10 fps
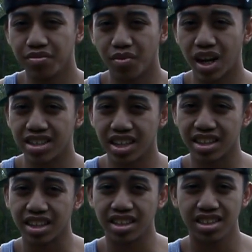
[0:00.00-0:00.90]
Rise
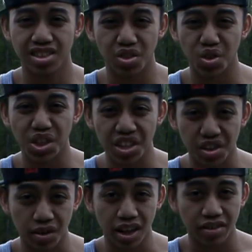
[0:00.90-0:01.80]
technique, so you need to
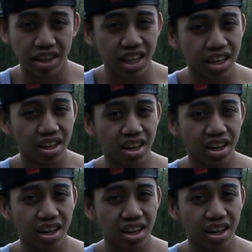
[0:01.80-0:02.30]
drill everything.